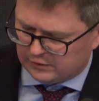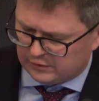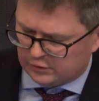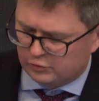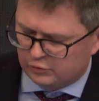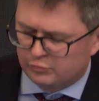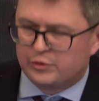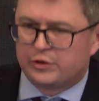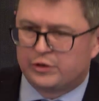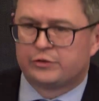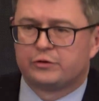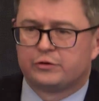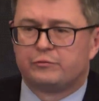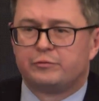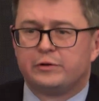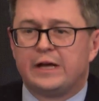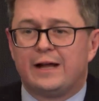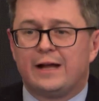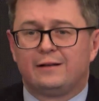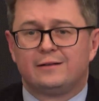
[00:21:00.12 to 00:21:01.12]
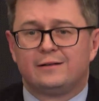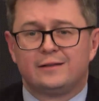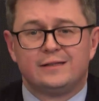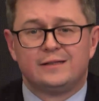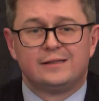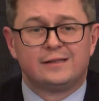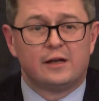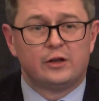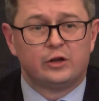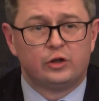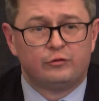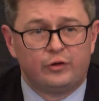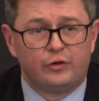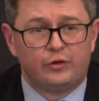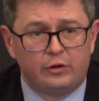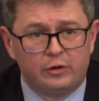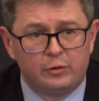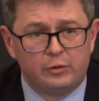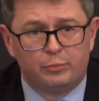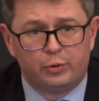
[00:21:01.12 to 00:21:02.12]
the commercial realities and the
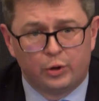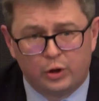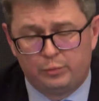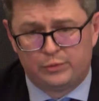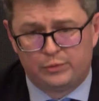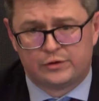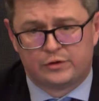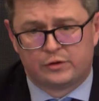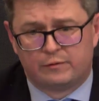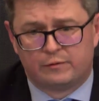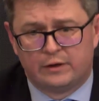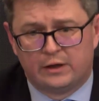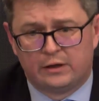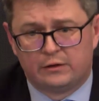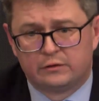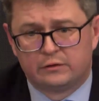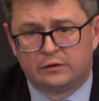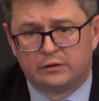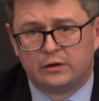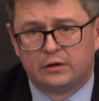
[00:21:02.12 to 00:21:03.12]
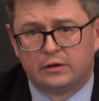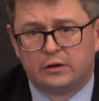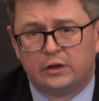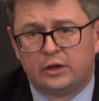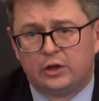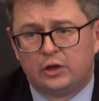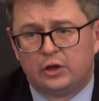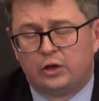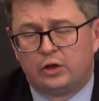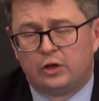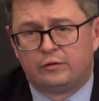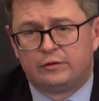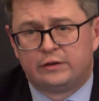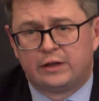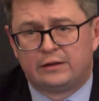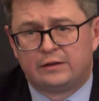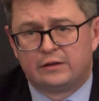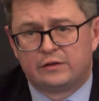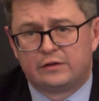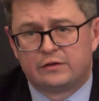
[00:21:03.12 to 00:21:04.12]
very purpose of that
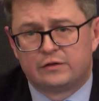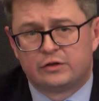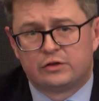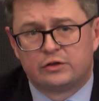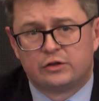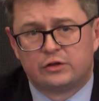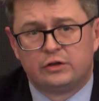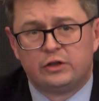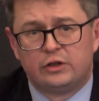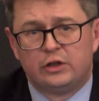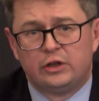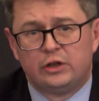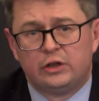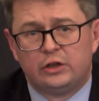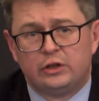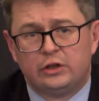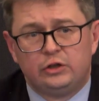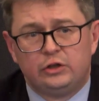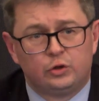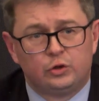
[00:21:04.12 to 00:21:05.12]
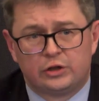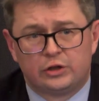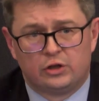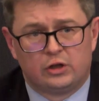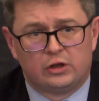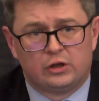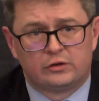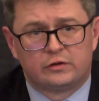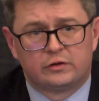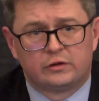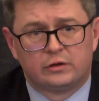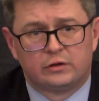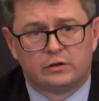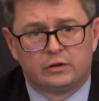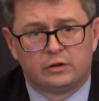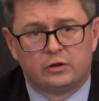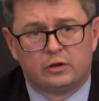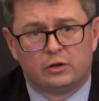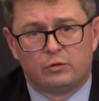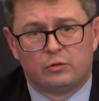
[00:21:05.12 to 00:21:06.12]
decision, you cannot
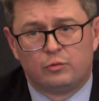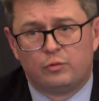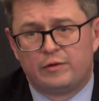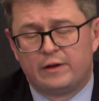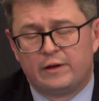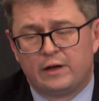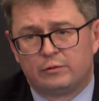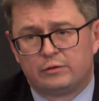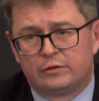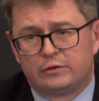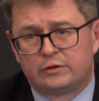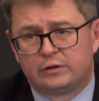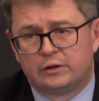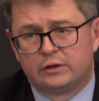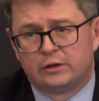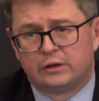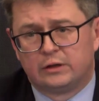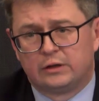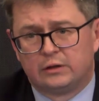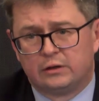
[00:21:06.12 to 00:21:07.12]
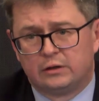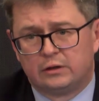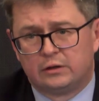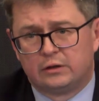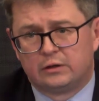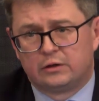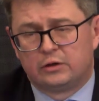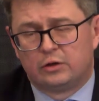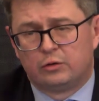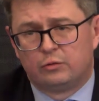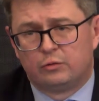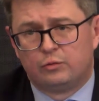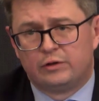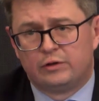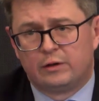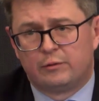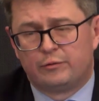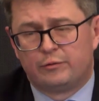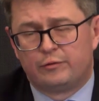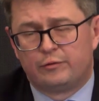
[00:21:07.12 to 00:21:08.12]
go without
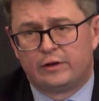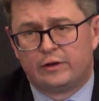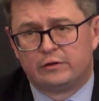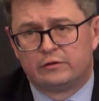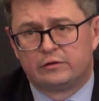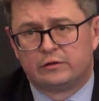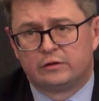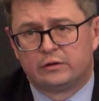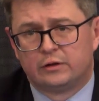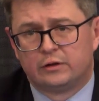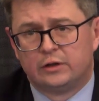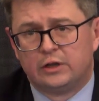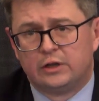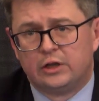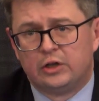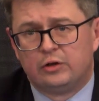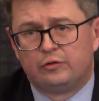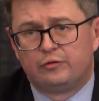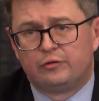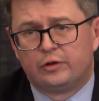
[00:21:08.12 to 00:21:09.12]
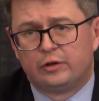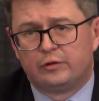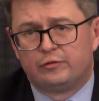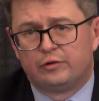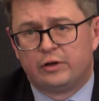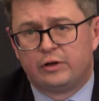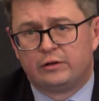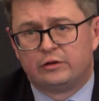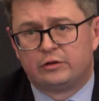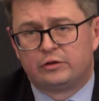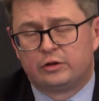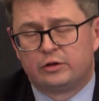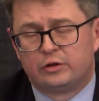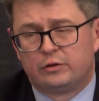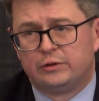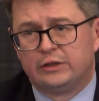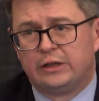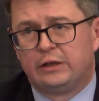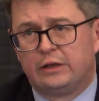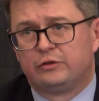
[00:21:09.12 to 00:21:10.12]
friend
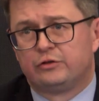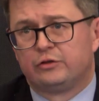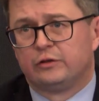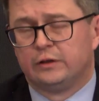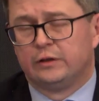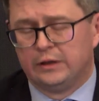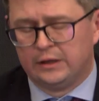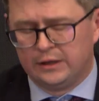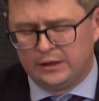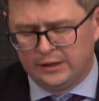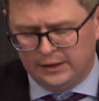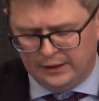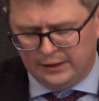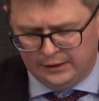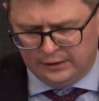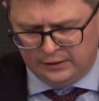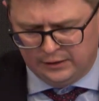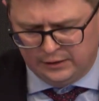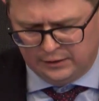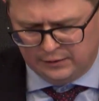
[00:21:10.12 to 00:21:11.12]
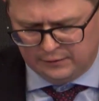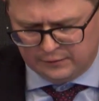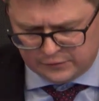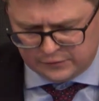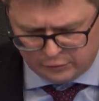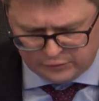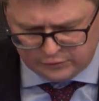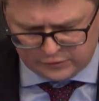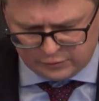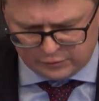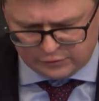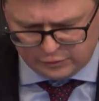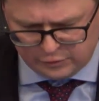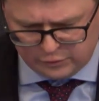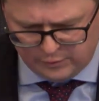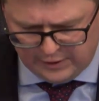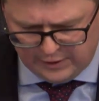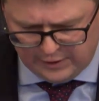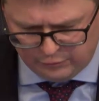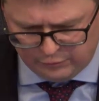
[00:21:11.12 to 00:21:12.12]
determination. So
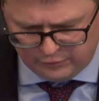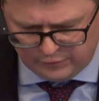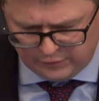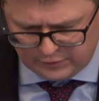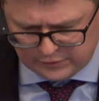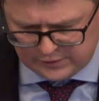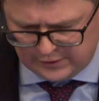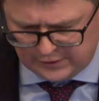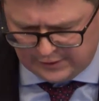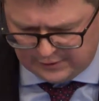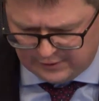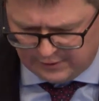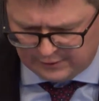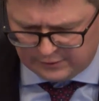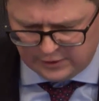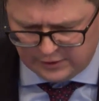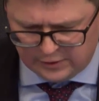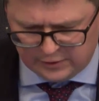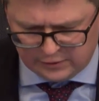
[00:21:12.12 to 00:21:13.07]
I would say that